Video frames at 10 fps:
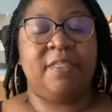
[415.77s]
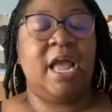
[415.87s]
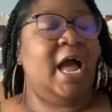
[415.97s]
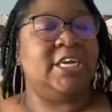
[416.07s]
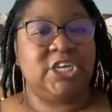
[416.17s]

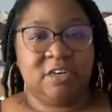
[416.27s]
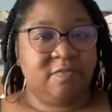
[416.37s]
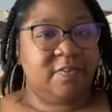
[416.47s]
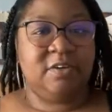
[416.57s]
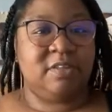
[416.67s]
I should
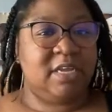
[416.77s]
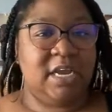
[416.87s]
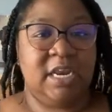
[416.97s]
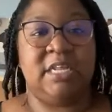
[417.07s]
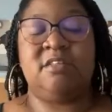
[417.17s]
feel
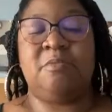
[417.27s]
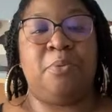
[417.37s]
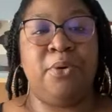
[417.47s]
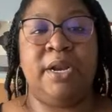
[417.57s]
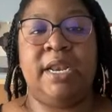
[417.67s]
seen and
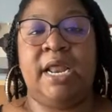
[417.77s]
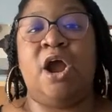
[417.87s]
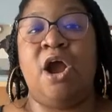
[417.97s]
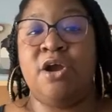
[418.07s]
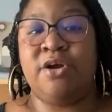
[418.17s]
supported and
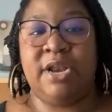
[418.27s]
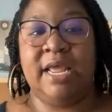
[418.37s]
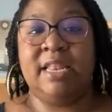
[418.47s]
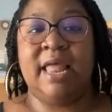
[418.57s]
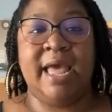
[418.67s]
heard
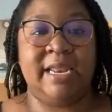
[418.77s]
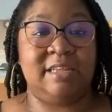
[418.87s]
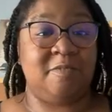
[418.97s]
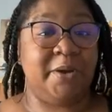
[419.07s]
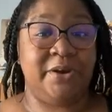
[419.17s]
in that
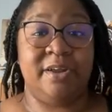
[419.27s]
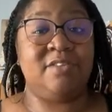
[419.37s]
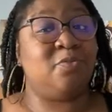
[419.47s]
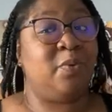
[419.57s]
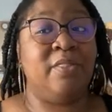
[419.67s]

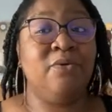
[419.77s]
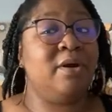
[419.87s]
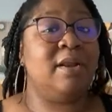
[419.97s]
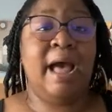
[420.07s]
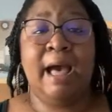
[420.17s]
experience, whether or
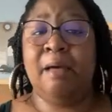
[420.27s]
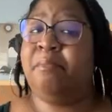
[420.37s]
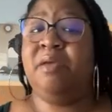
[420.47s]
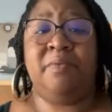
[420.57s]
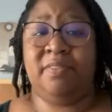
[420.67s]
not I
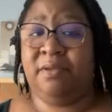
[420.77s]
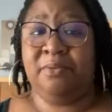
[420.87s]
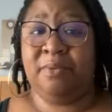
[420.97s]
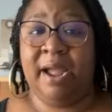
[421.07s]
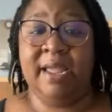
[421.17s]
meet with you,
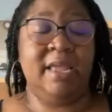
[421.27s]
right?